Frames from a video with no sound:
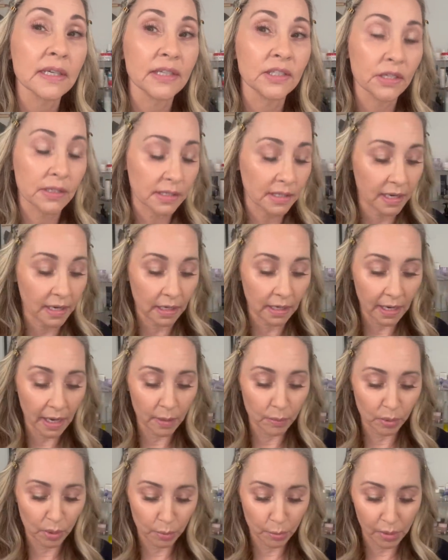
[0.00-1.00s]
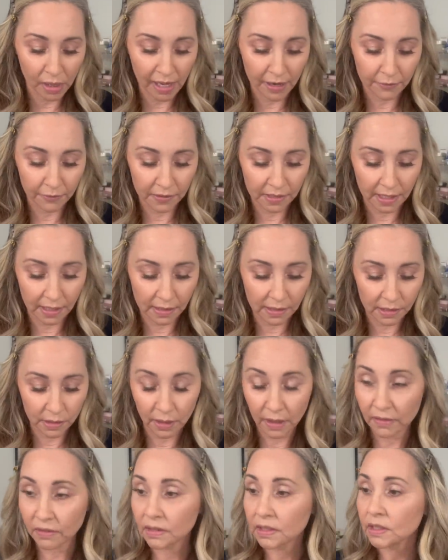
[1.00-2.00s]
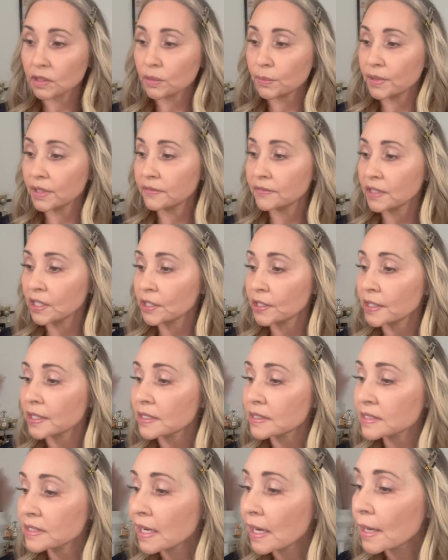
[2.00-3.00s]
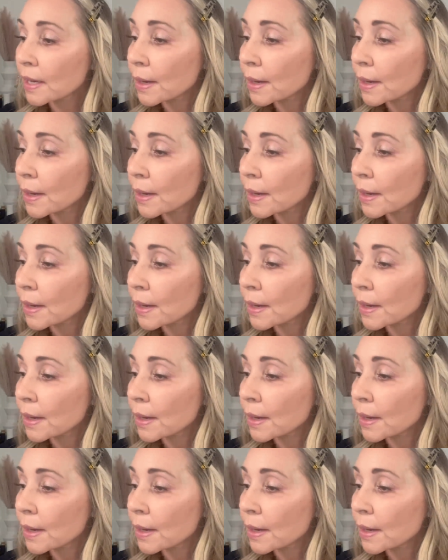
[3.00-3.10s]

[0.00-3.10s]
I just had an upper blush done, so I have a little bit of a crease,